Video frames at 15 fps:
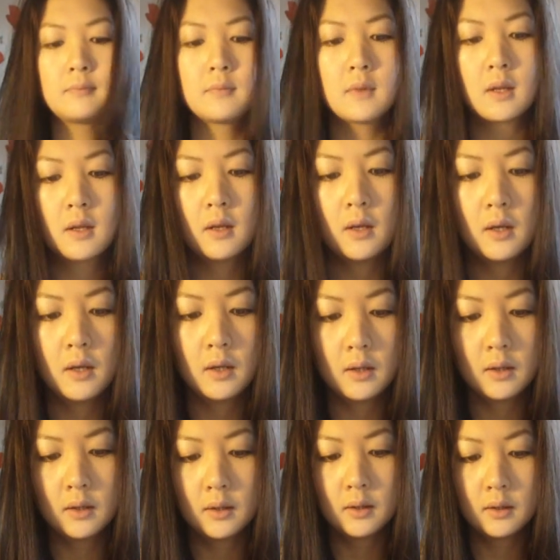
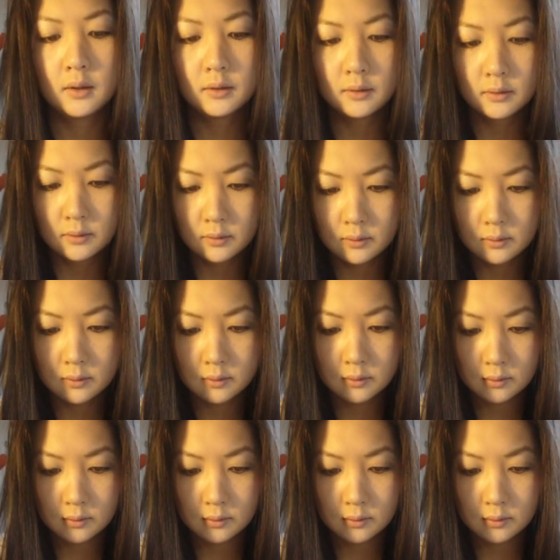(no one is talking)